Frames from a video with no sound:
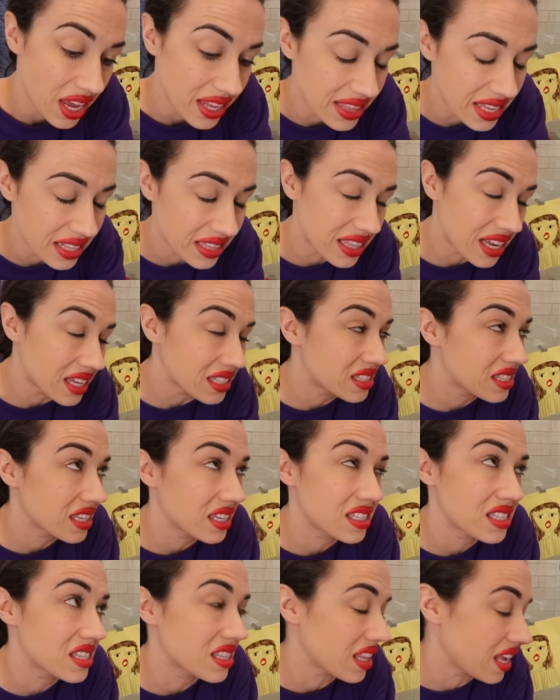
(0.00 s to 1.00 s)
I think that's
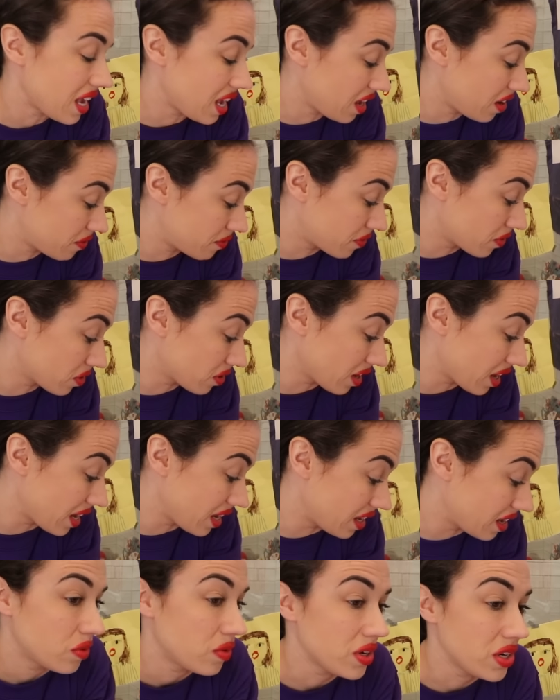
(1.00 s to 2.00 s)
like slang for
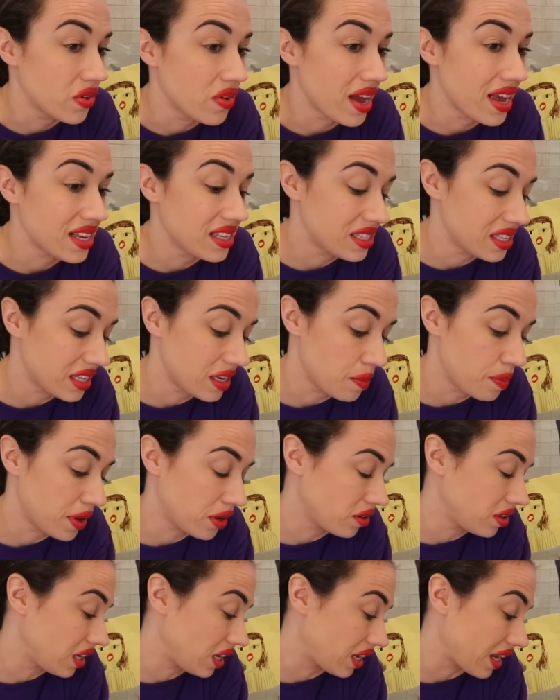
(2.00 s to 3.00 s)
like when you exit the
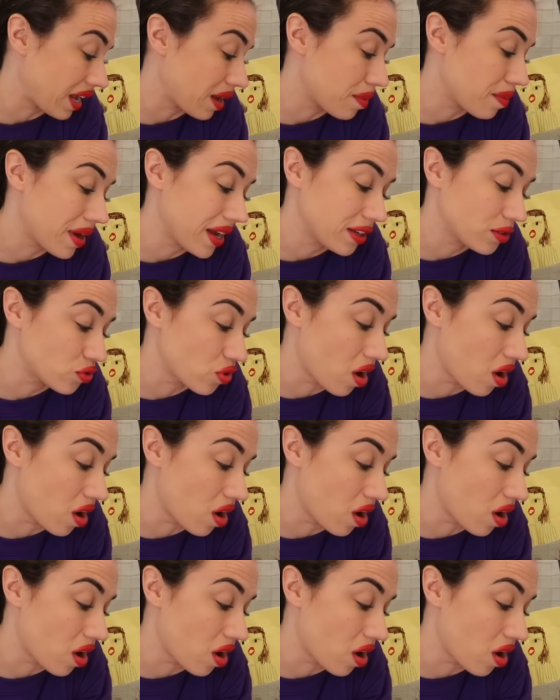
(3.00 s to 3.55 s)
building, like a mic